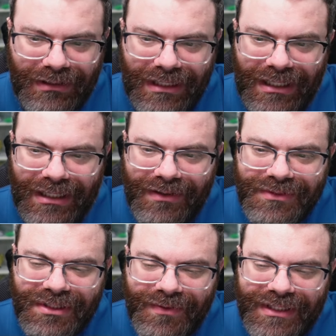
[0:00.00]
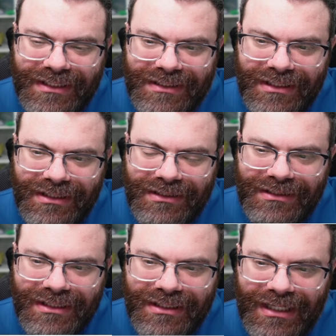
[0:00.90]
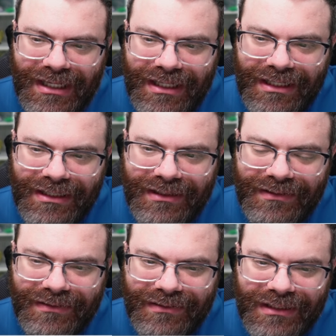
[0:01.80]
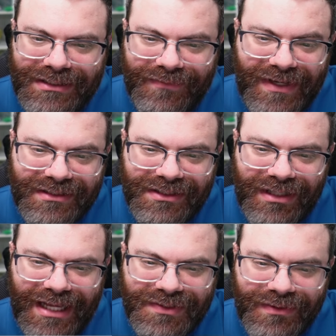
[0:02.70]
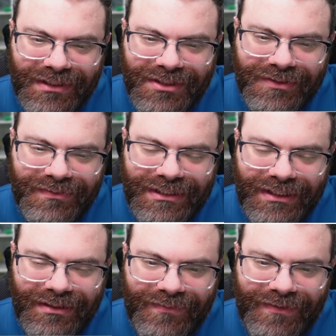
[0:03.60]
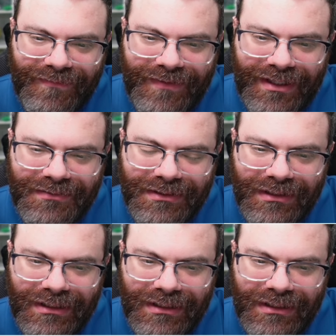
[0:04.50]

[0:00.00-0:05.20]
Uh, it would start with this T. T A. It's, in fact, it's the last word that starts with T that we haven't found.